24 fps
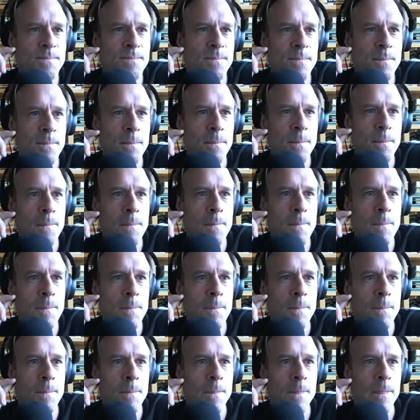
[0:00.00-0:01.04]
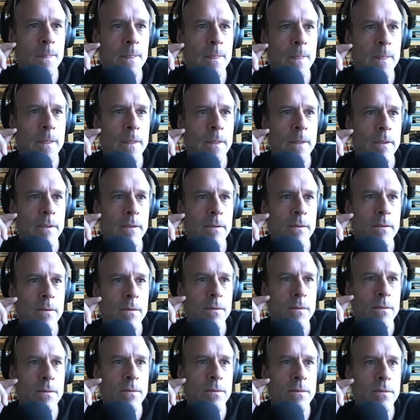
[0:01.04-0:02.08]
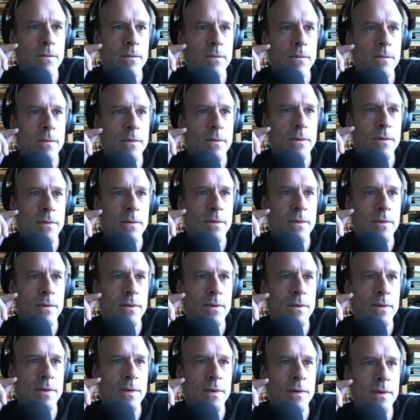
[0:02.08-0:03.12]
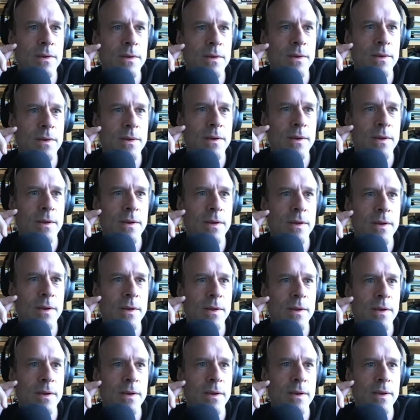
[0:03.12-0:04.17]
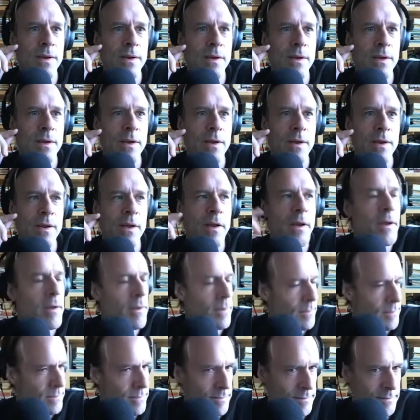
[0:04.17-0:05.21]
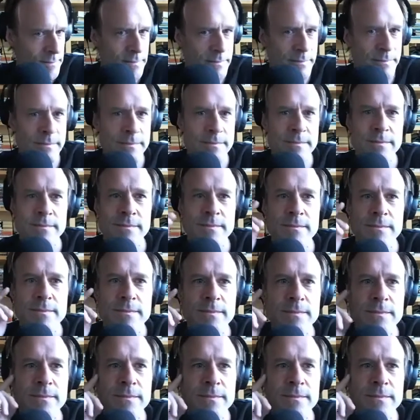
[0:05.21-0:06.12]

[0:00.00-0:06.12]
(silent)